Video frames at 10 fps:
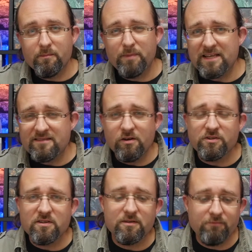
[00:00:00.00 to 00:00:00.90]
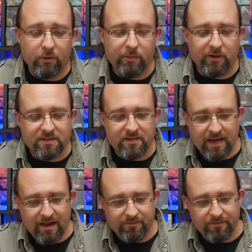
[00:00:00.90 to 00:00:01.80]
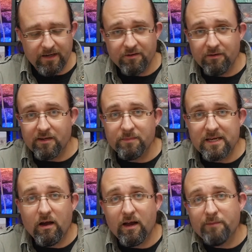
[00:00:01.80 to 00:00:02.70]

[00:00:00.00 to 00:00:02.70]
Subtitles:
But it's not just the robots that have incredibly high